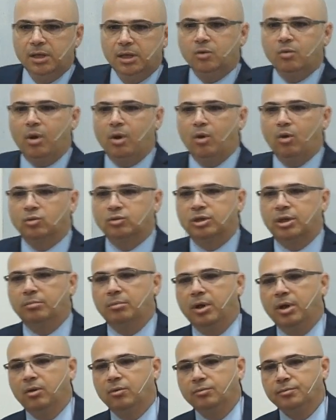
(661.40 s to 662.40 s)
tool of
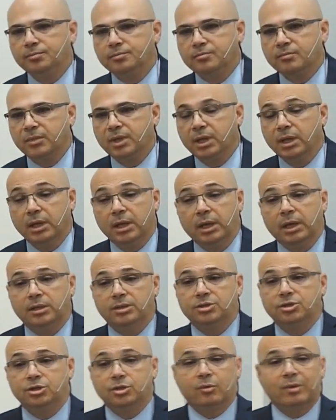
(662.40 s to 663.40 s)
work, and with their other
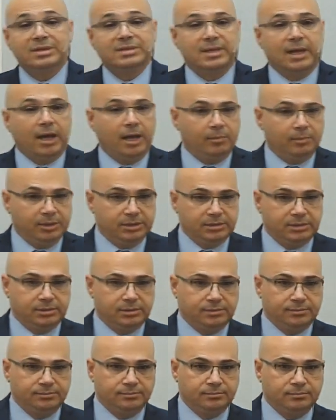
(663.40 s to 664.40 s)
hand,
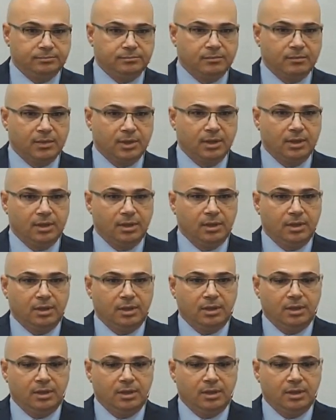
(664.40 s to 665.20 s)
they had the weapons.